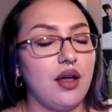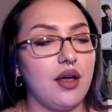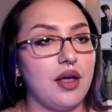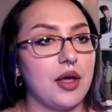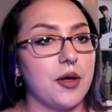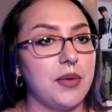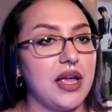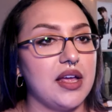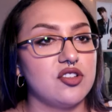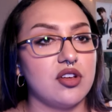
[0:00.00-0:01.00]

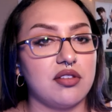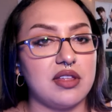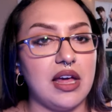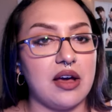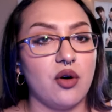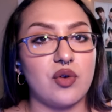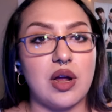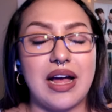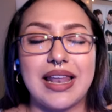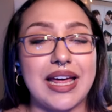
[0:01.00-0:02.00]
And just, yeah,
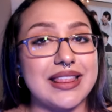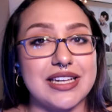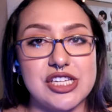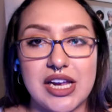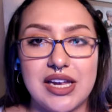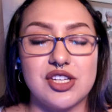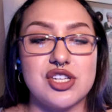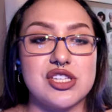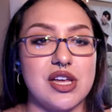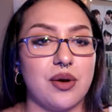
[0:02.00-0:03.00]
overall, I like the change.
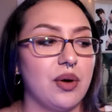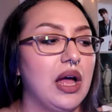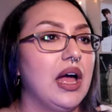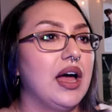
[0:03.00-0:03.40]
So